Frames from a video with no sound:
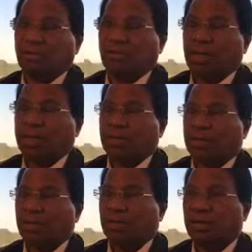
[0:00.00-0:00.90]
But
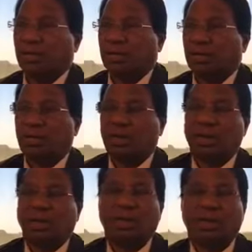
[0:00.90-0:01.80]

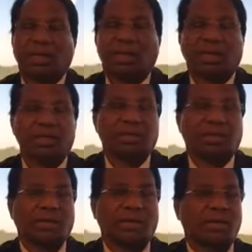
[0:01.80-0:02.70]
India does
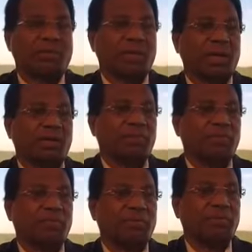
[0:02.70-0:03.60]
not have enough
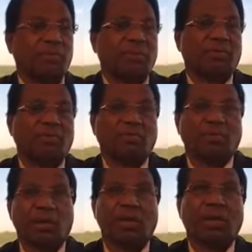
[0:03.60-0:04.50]

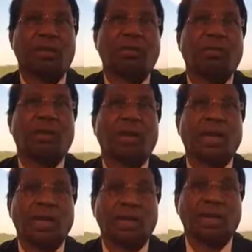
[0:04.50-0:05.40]
water or
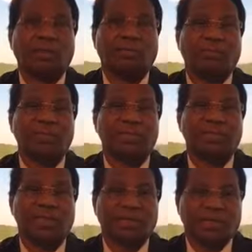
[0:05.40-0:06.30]
land which
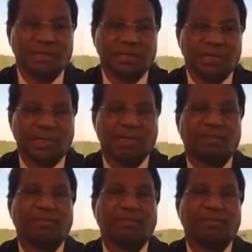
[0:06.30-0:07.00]
is necessary.